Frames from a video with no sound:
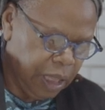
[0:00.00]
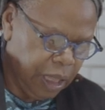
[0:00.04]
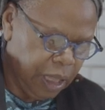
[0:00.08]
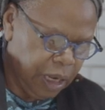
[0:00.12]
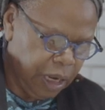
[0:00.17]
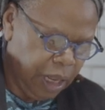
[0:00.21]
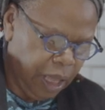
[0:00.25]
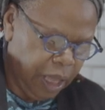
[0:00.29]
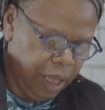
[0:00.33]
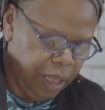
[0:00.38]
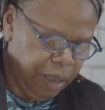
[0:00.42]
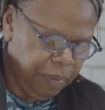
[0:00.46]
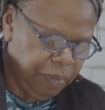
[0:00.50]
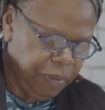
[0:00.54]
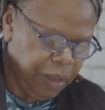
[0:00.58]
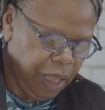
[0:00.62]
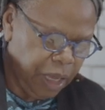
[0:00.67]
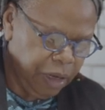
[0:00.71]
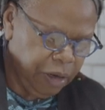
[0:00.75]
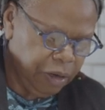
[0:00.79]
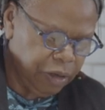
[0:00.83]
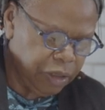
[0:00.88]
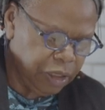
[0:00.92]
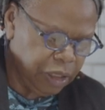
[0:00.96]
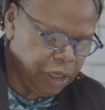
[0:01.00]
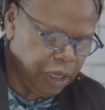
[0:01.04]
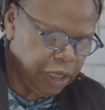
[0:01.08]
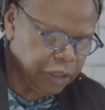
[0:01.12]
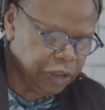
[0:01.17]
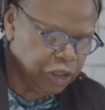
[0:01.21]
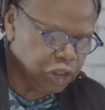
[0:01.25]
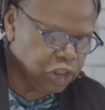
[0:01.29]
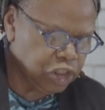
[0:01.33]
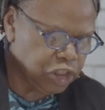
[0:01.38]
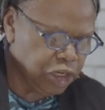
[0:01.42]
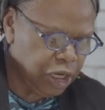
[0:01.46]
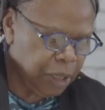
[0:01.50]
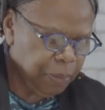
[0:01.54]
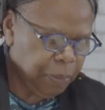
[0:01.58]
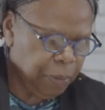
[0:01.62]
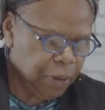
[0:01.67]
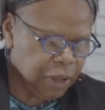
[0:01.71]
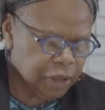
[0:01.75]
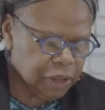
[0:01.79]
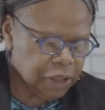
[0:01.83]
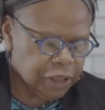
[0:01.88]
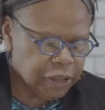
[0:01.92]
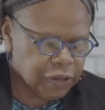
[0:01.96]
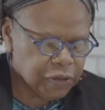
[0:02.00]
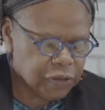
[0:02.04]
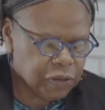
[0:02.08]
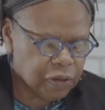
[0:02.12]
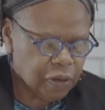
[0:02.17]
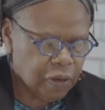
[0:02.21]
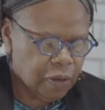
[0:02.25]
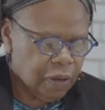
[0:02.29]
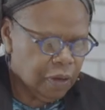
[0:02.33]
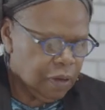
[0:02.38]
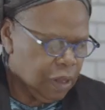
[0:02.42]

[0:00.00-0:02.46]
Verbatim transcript: And I am not going to cut the shape on these